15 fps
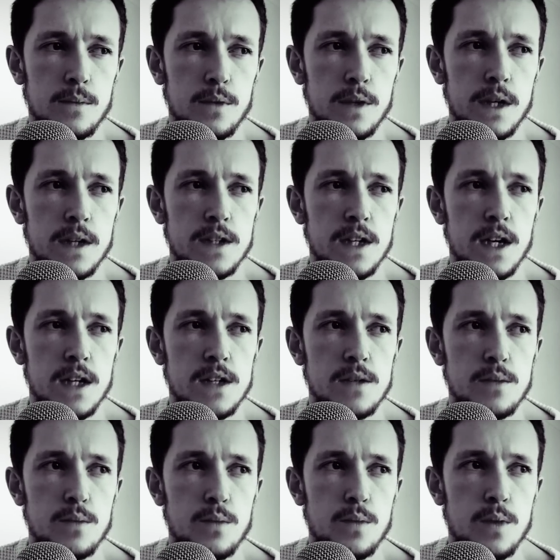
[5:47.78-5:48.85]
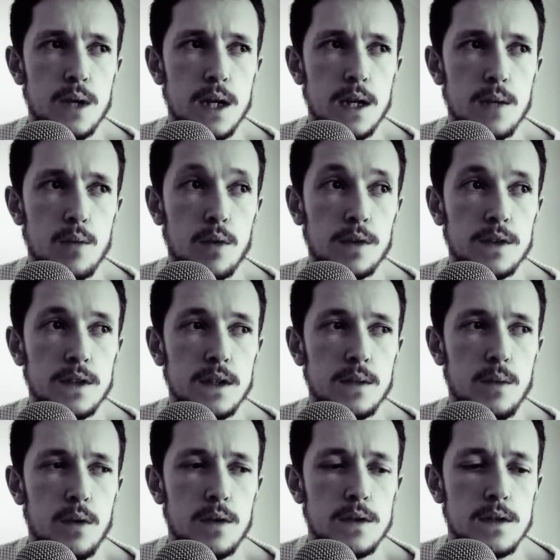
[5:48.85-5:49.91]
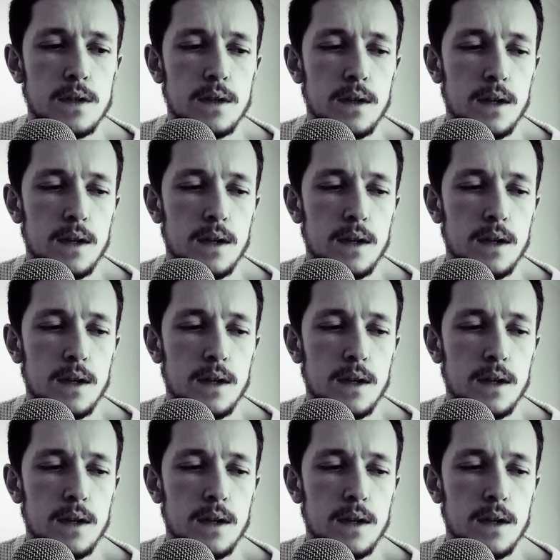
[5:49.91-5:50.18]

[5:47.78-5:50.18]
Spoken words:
the education we wanted was.